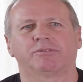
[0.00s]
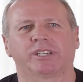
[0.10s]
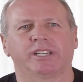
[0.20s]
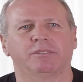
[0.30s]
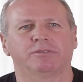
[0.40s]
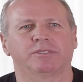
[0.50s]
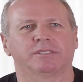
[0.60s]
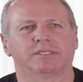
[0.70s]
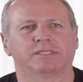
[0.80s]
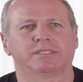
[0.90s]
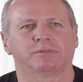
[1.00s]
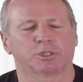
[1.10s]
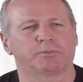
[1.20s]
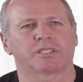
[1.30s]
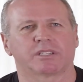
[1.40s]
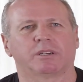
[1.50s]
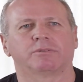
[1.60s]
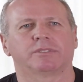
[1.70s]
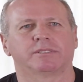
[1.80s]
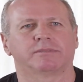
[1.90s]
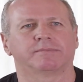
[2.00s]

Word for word: forgive was myself.